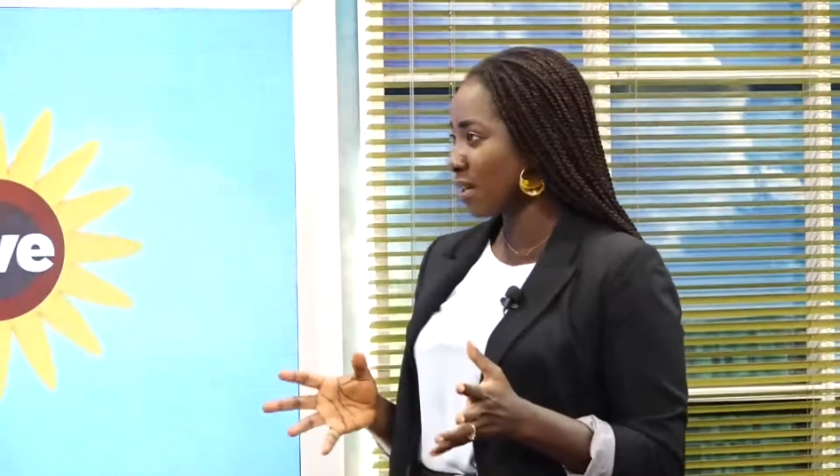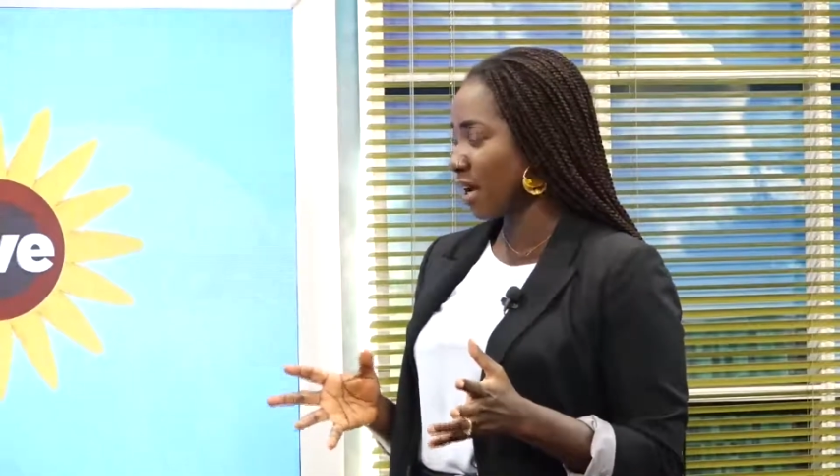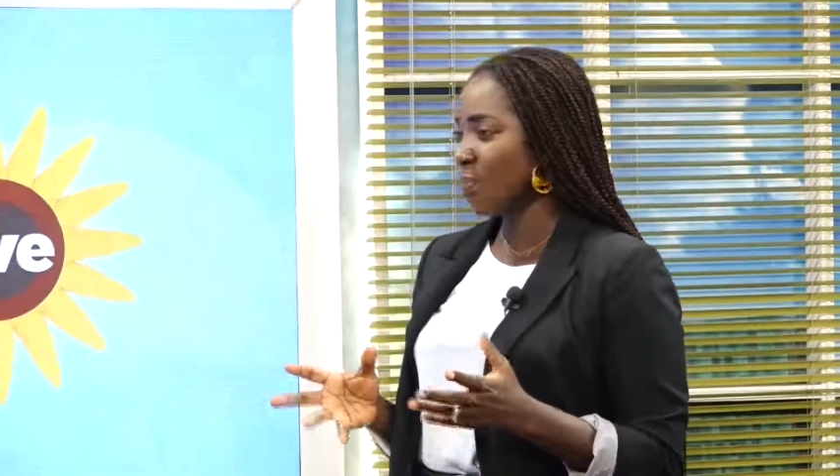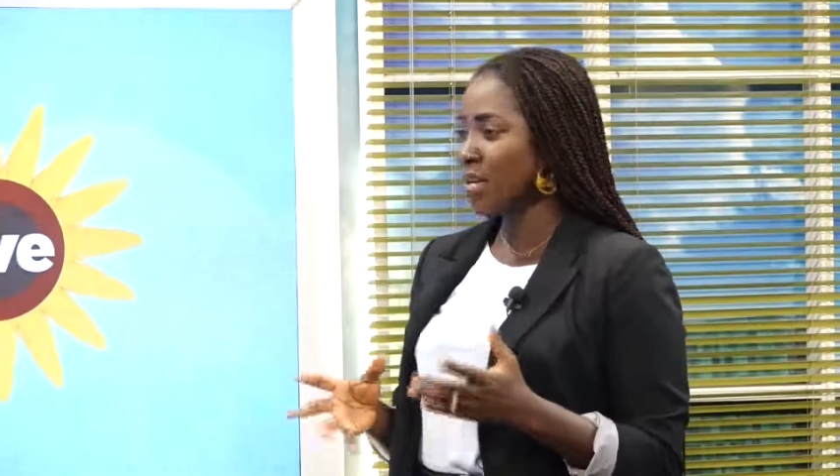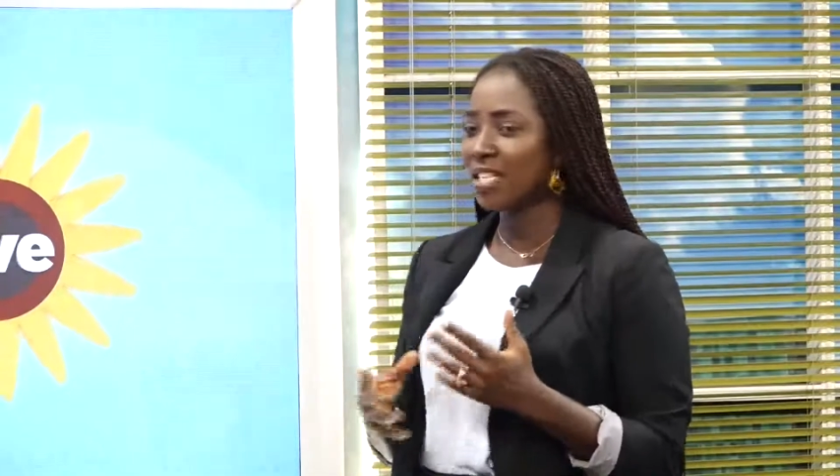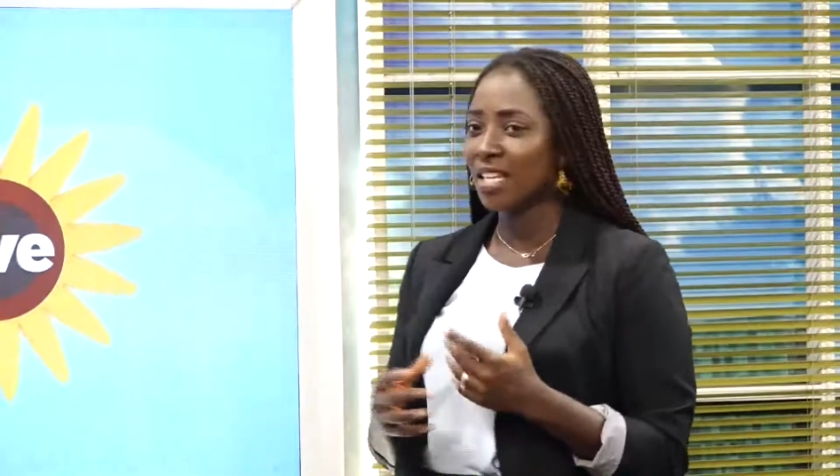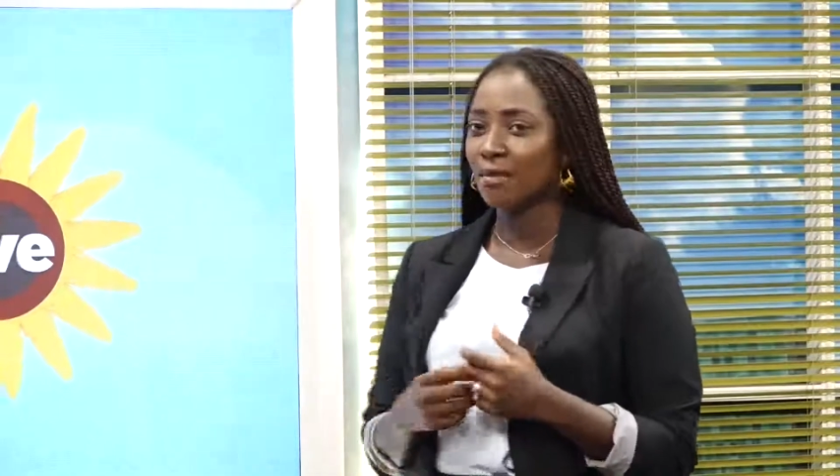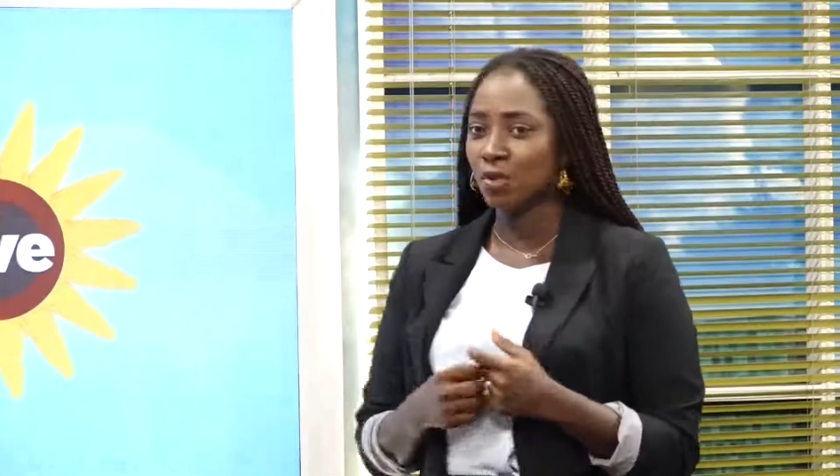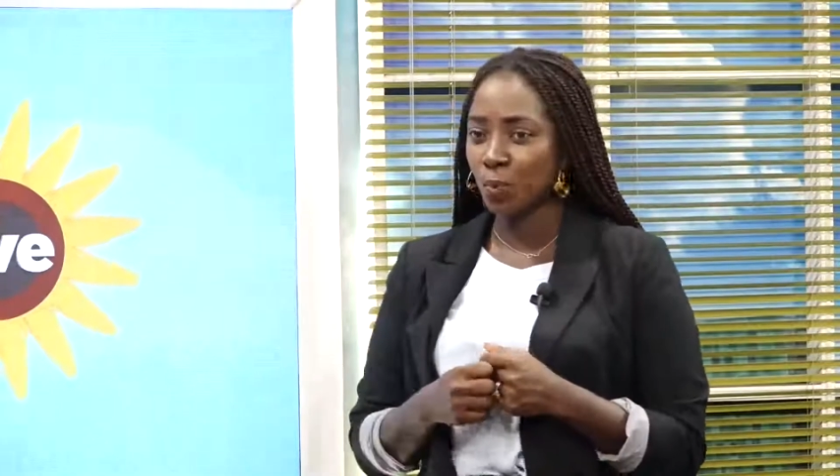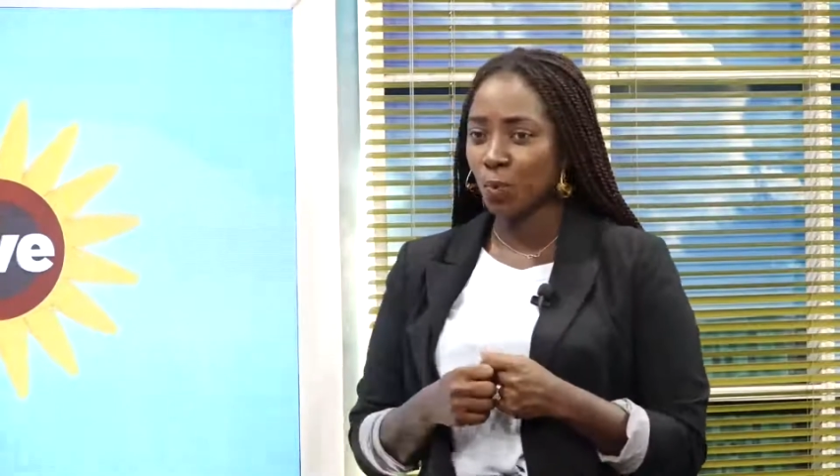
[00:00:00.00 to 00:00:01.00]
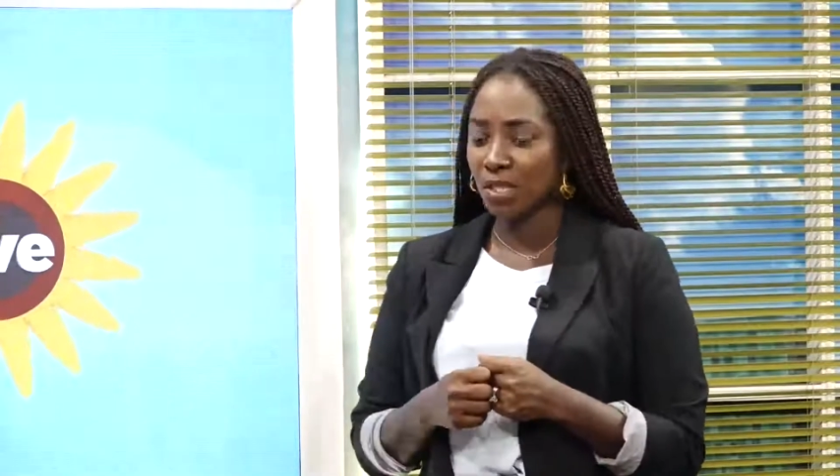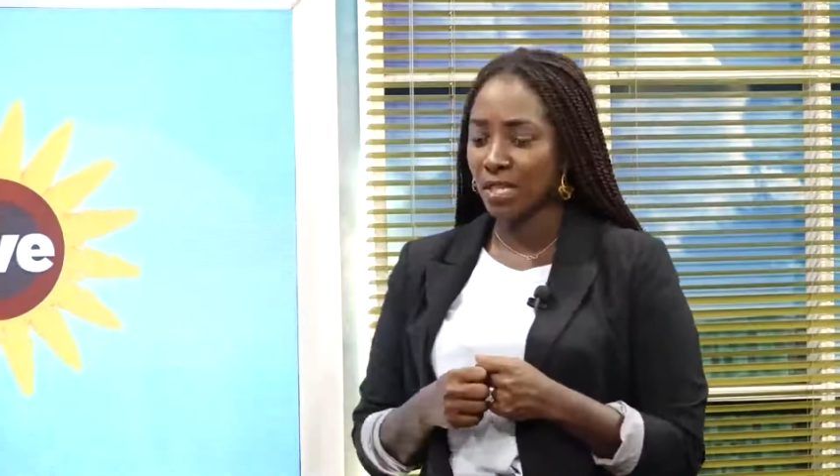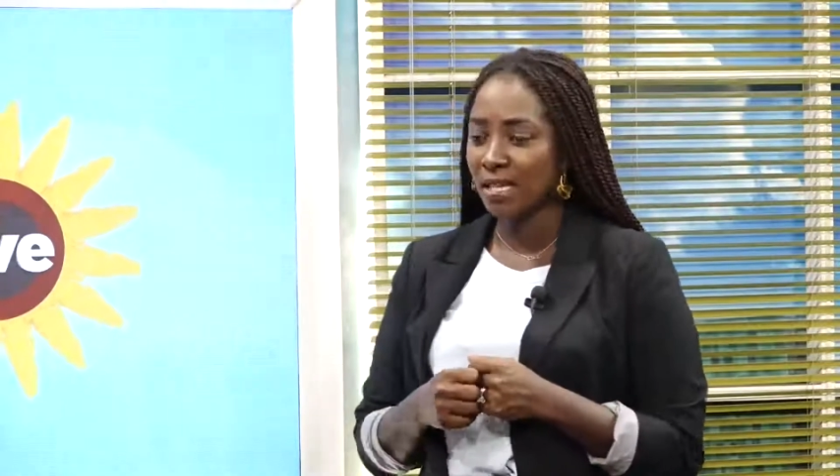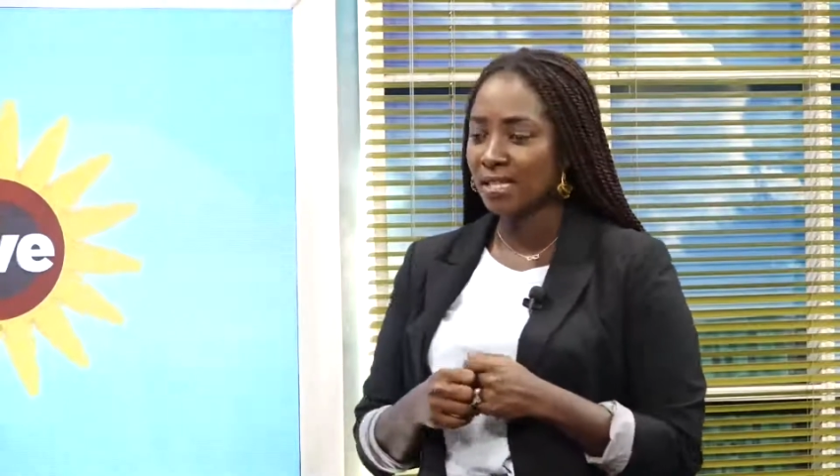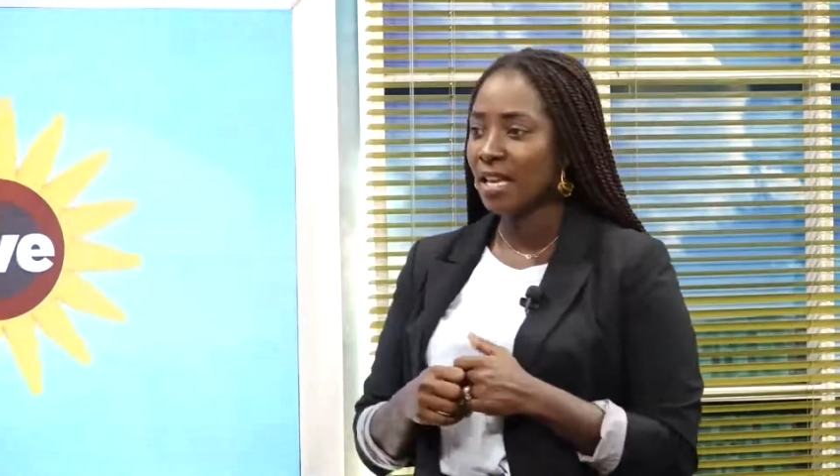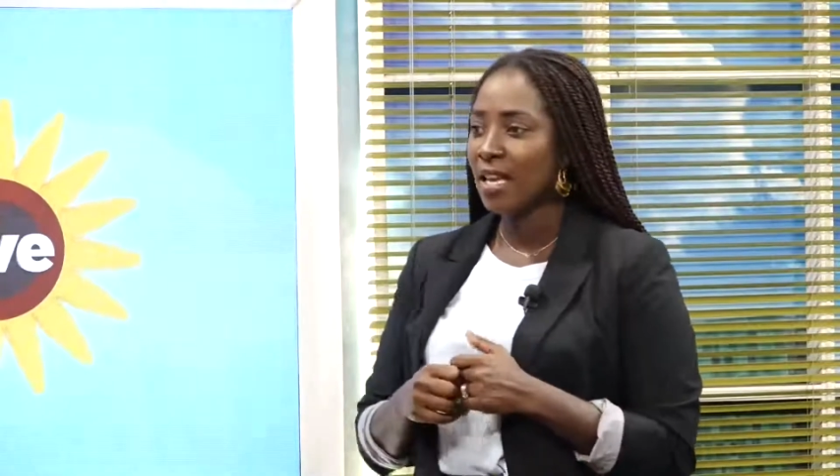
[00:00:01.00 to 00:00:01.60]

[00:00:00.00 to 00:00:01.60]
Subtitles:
the companies that have supported us,